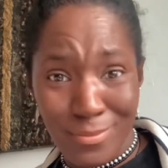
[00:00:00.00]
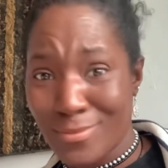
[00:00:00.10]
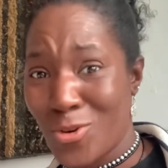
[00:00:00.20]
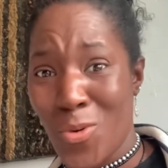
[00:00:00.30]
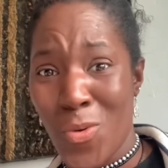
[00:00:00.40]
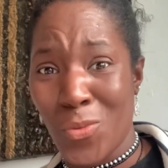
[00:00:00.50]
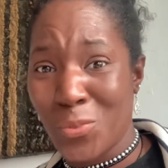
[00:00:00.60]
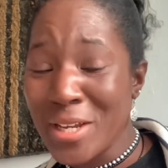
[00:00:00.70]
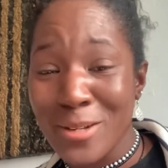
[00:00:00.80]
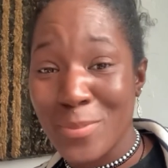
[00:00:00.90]
cool, we're
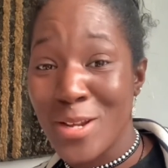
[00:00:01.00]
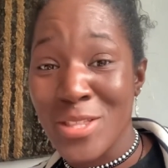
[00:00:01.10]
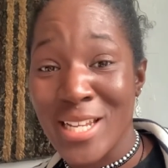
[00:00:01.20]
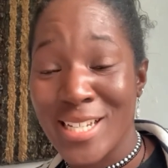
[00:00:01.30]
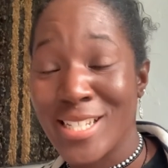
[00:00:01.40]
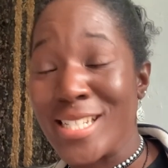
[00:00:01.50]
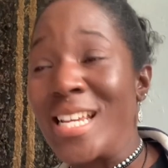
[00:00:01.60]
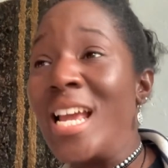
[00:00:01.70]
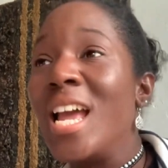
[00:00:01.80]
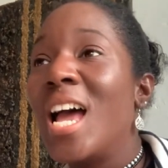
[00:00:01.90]
gonna play the letters."
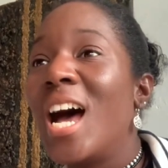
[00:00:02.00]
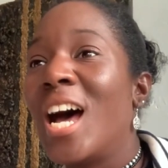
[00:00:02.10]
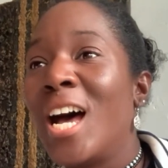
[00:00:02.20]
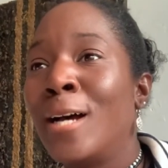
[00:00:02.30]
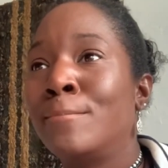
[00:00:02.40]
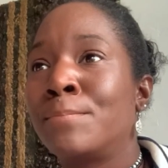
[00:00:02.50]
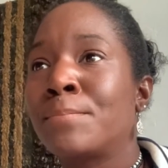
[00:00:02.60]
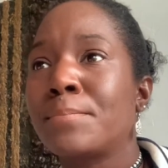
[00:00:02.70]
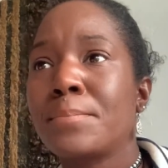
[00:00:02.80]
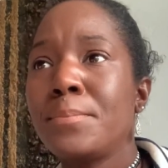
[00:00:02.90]

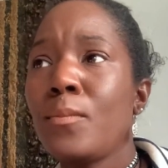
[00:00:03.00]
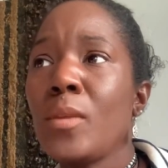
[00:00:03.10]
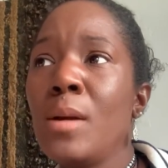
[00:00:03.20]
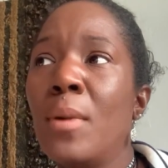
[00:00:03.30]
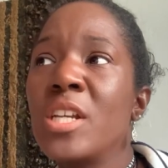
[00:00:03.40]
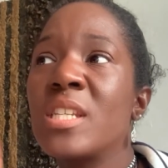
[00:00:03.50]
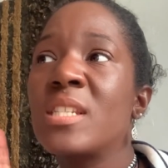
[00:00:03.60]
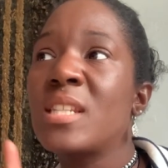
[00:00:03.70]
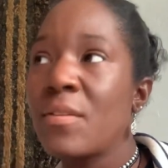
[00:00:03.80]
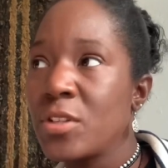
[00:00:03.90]
My
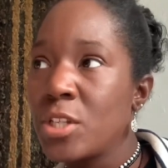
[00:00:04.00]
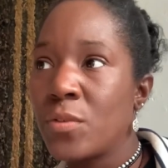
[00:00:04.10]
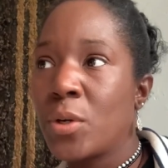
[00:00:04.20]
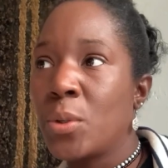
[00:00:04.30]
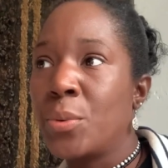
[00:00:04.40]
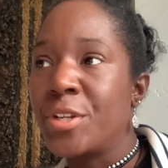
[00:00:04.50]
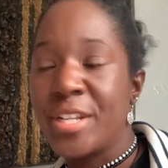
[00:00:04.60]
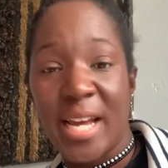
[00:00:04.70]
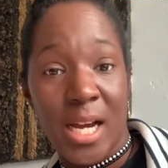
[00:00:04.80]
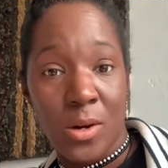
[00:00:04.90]
7-year-old
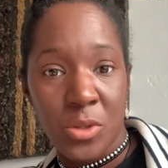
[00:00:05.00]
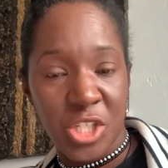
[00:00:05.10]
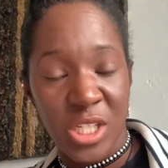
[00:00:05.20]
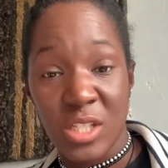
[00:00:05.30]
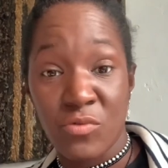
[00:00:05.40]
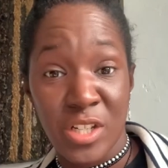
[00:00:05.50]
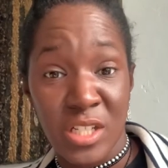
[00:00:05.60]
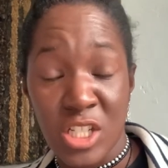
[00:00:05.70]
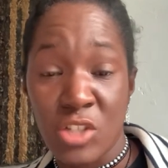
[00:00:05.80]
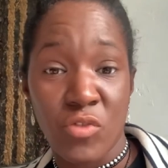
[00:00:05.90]
now, she's
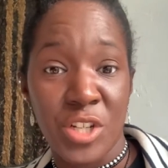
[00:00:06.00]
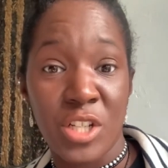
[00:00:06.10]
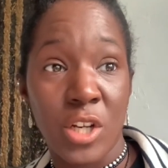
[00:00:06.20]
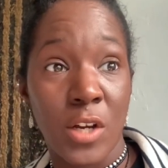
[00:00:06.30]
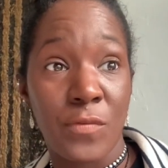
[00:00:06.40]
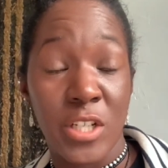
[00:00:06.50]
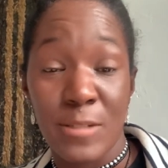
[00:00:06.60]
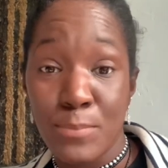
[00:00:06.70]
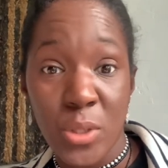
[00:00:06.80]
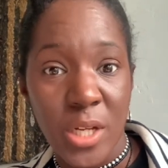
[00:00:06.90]
writing her first
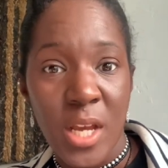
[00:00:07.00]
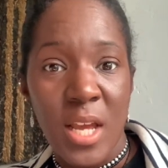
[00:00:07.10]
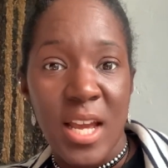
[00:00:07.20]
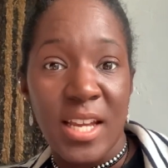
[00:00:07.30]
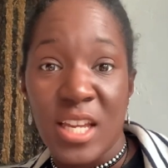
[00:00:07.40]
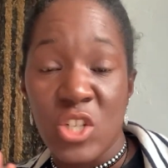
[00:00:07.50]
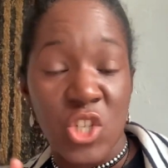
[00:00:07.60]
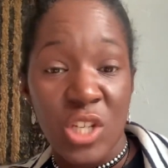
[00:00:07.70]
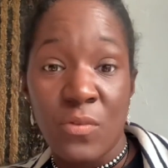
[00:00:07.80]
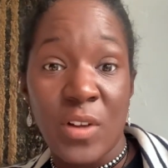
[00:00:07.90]
book. Again,
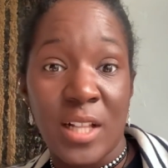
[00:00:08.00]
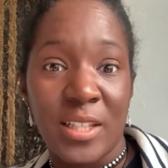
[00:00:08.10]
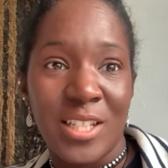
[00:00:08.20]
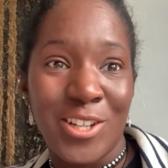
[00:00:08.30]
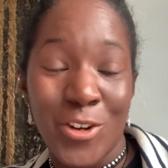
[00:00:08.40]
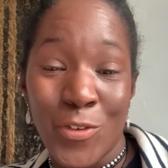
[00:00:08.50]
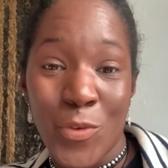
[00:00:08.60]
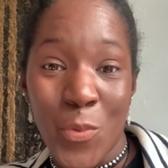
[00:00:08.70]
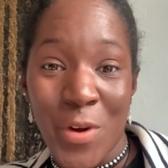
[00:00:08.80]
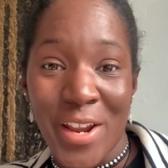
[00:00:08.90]
she fell in love
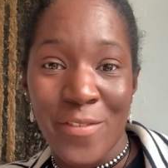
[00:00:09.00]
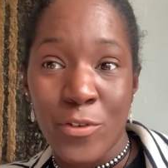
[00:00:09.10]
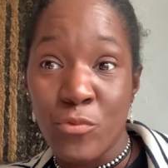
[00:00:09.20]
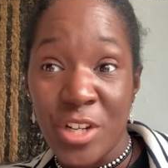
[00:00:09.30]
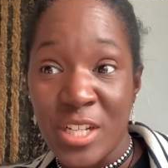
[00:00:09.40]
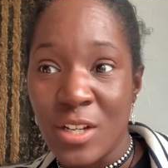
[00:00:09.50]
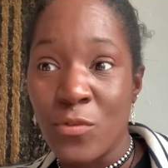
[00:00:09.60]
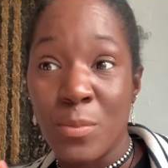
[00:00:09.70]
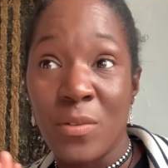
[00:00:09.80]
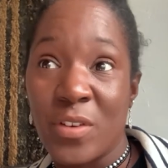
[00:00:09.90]
with reading from
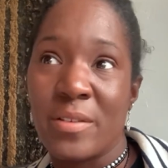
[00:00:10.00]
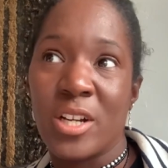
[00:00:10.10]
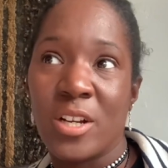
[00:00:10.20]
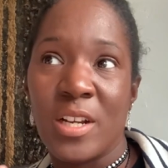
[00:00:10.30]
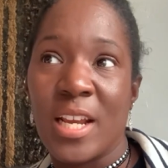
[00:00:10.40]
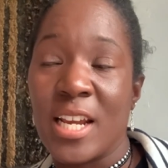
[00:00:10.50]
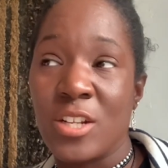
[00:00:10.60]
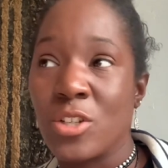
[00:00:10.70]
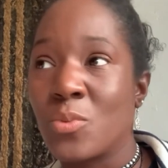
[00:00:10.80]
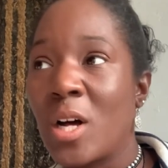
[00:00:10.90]
a very early age
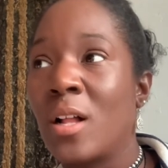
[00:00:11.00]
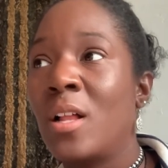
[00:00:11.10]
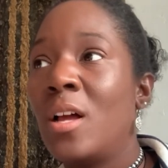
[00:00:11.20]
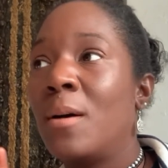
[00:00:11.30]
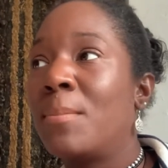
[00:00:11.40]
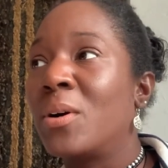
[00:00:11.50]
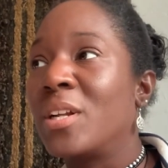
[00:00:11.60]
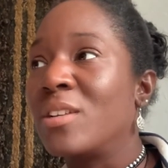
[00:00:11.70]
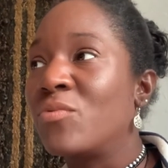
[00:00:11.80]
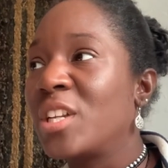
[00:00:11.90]
as well, but
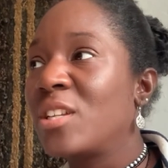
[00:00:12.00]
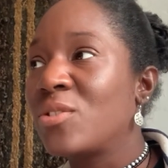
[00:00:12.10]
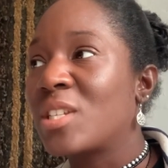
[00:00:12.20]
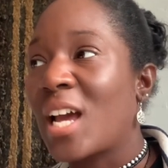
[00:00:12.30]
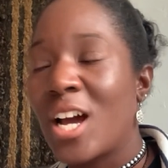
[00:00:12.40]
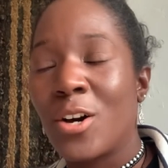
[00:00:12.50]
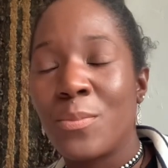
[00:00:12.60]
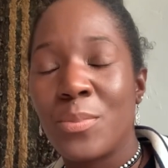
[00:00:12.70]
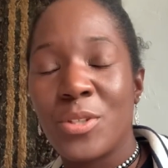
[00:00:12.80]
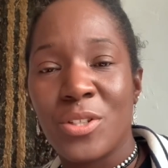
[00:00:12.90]
it really does help